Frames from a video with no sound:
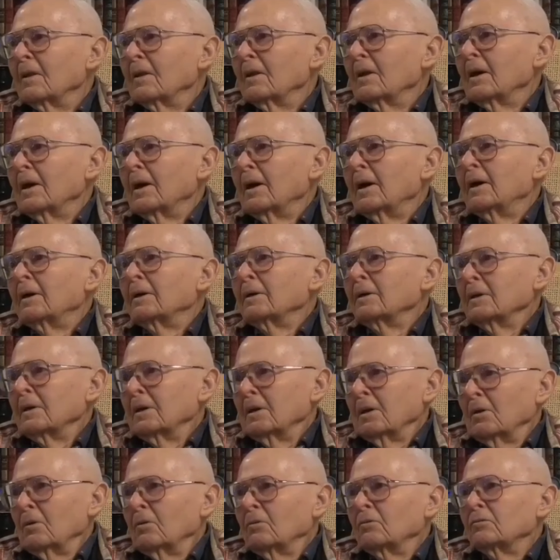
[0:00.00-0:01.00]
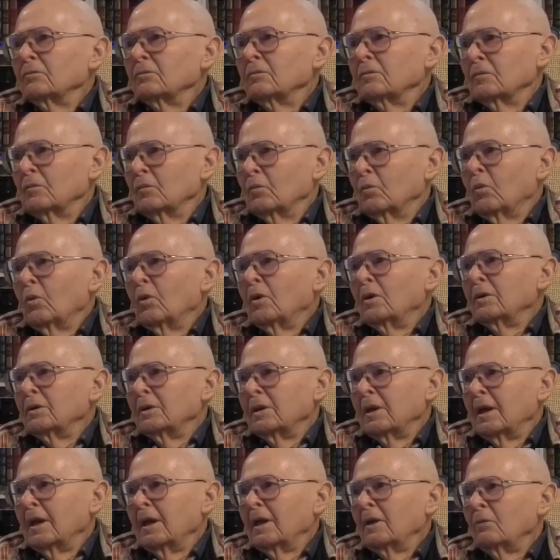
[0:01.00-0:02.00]
Uh, one
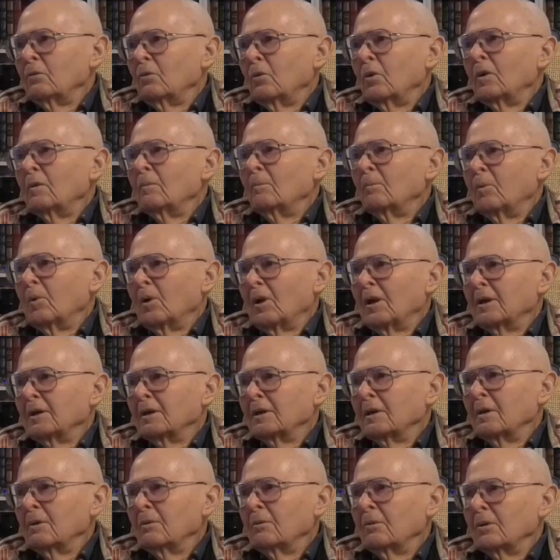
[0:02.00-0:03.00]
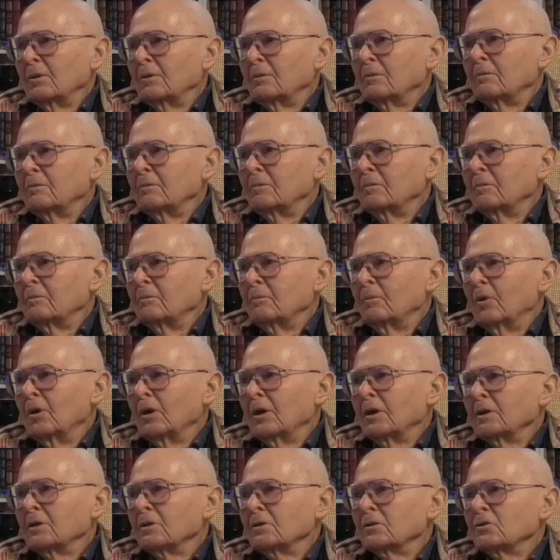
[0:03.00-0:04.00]
they had one plane that would bring
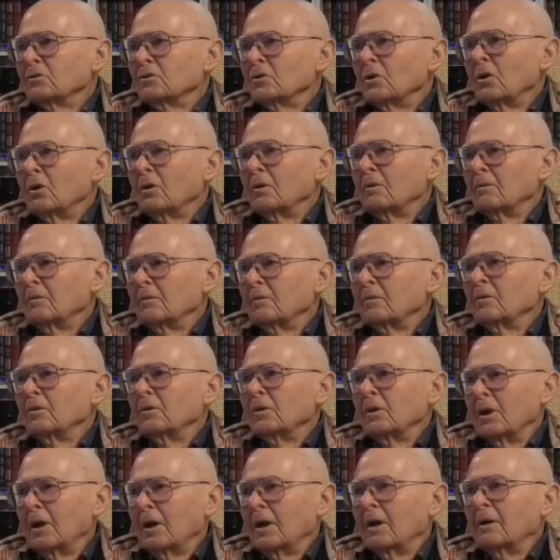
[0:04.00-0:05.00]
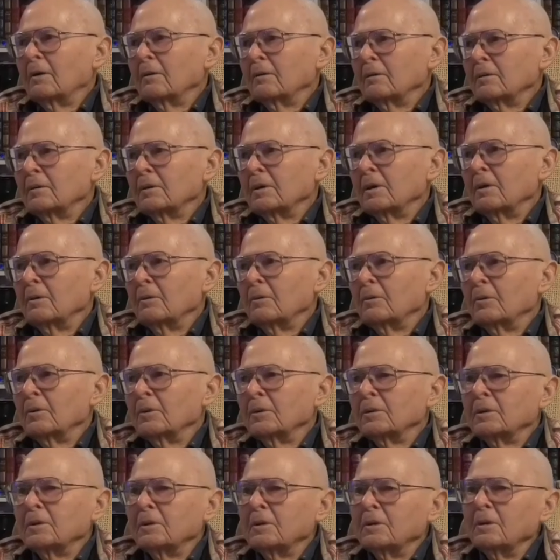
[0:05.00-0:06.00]
take everybody back. Yeah, that
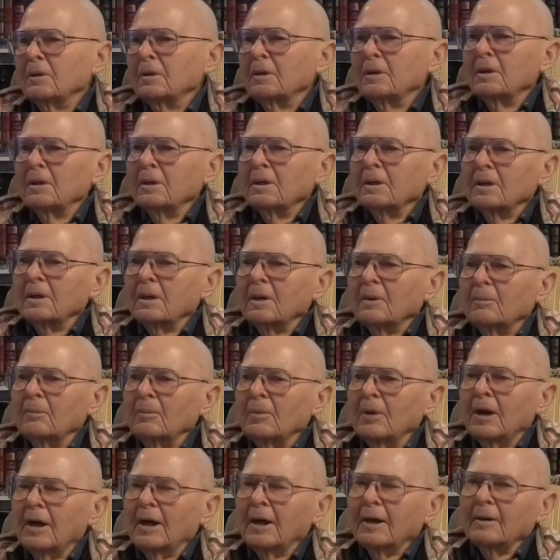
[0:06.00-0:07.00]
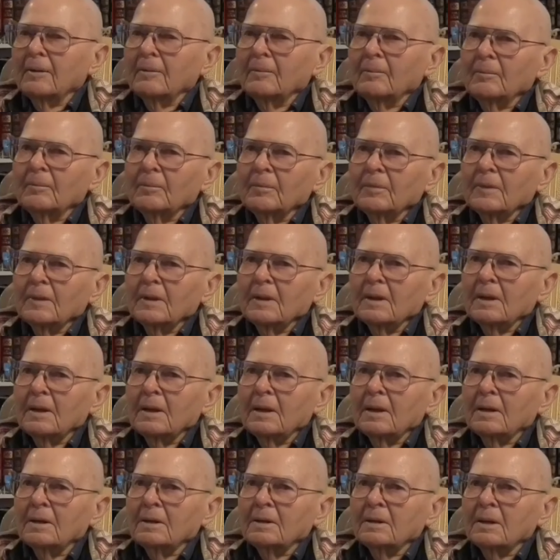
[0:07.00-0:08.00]
would come back.
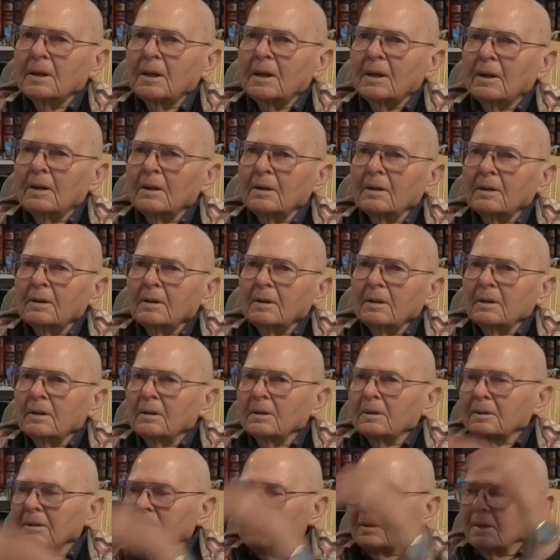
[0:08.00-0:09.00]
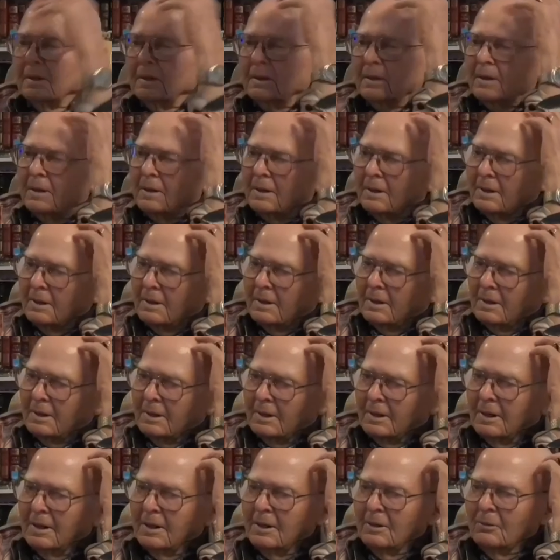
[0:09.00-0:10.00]
And uh, the uh,
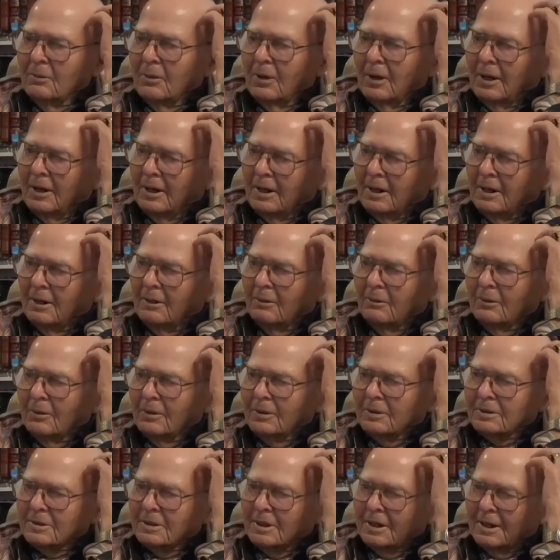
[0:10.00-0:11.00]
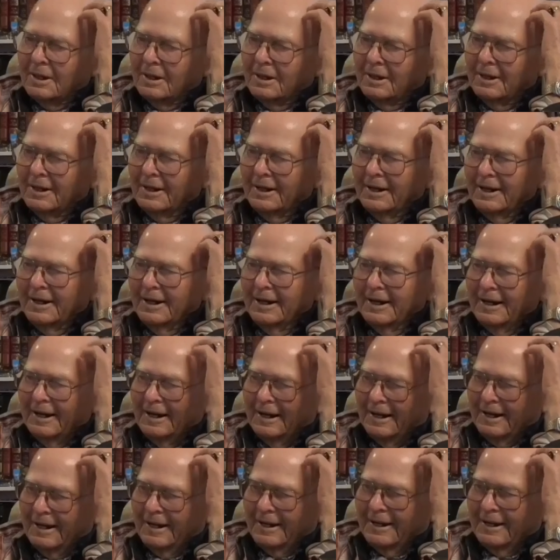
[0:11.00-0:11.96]
anyway, it was uh, a